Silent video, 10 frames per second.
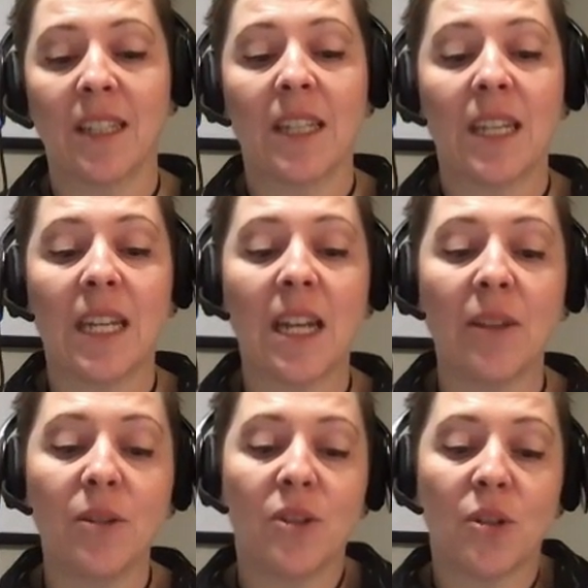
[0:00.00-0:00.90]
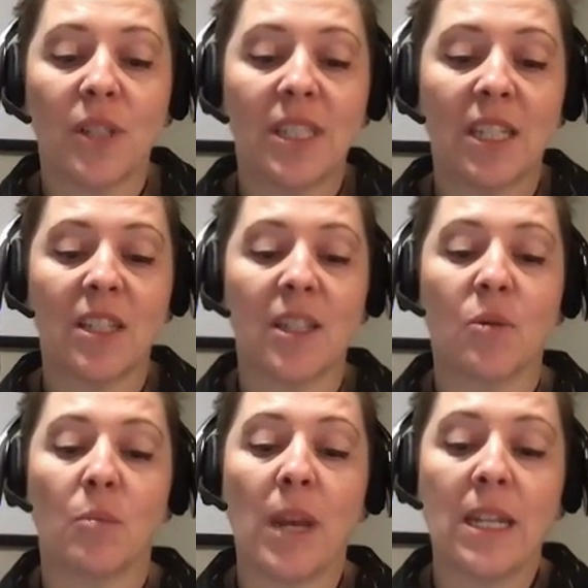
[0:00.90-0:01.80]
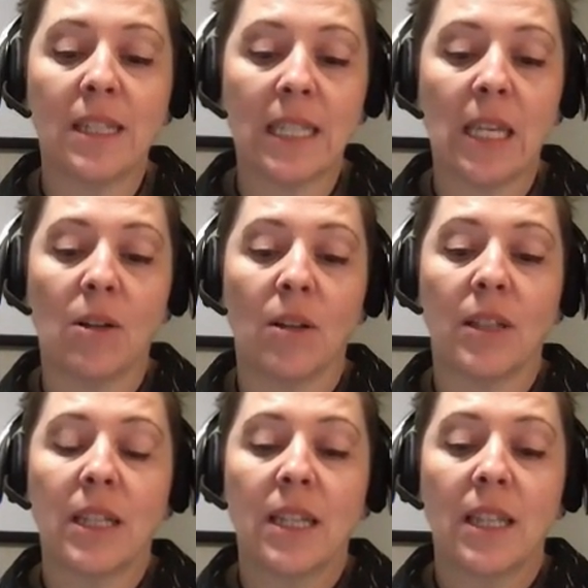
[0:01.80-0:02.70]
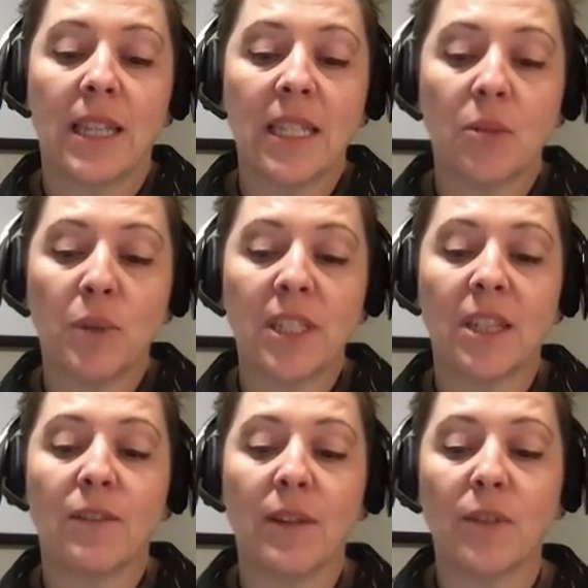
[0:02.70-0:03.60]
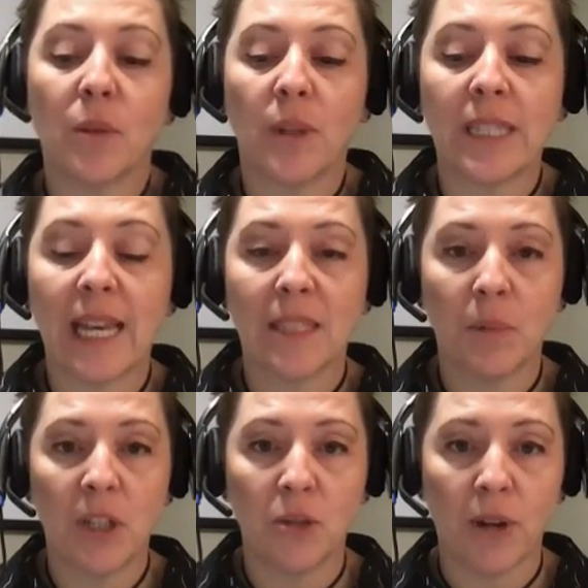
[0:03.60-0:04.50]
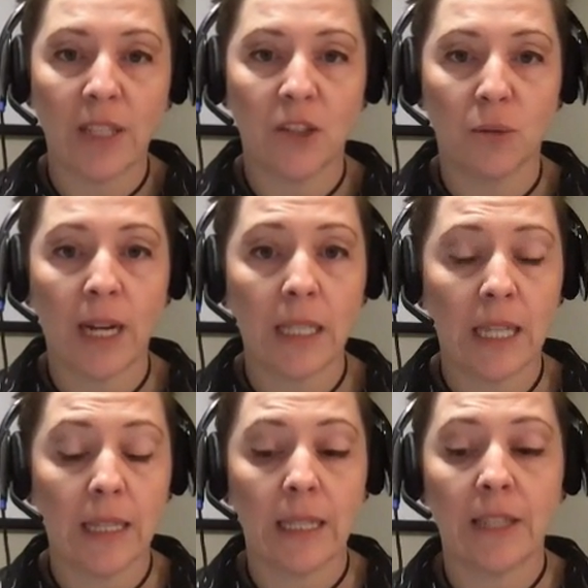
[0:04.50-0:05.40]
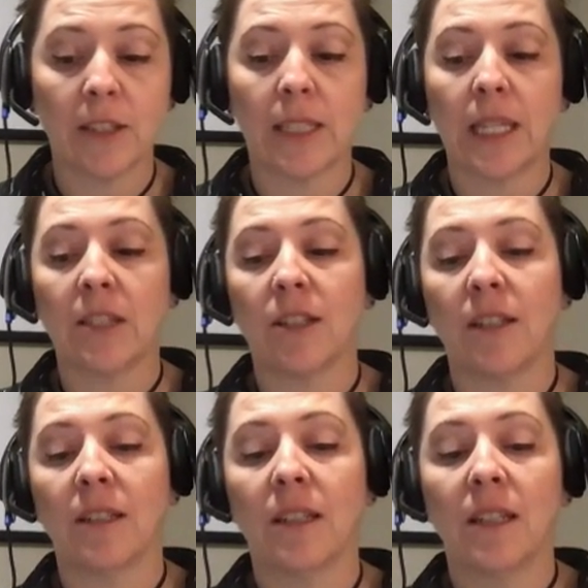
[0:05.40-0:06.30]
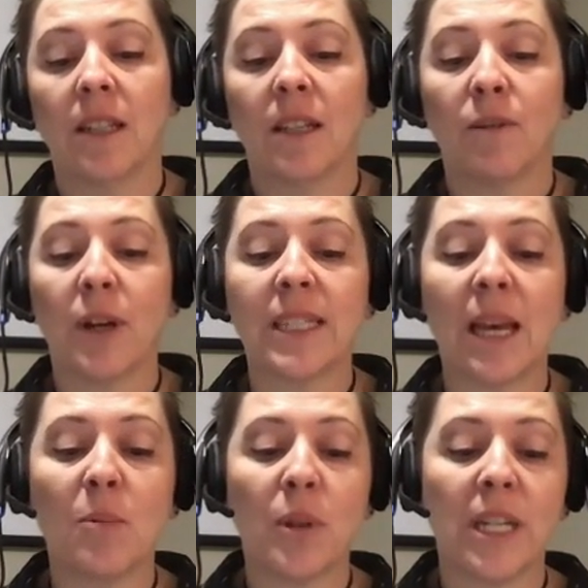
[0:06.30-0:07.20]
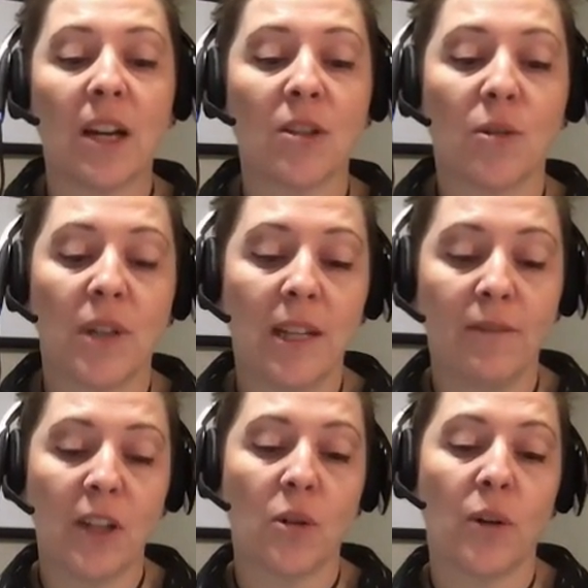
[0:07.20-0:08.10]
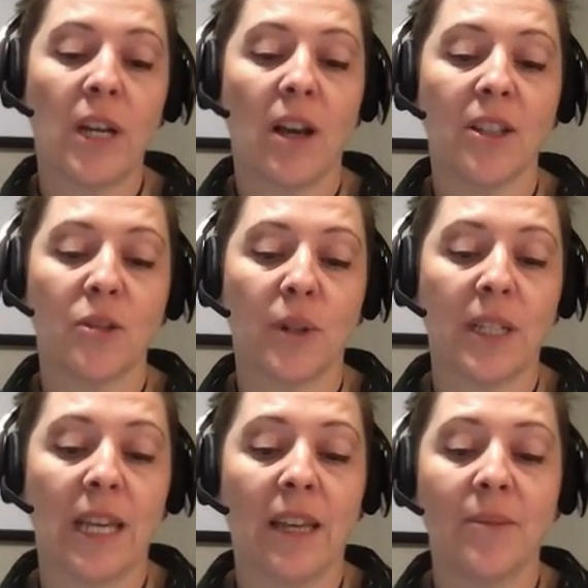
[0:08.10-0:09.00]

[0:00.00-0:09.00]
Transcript: In other jurisdictions where MAiD is legal, this risk of influence has been addressed directly in the legislation. For example, in Victoria, Australia,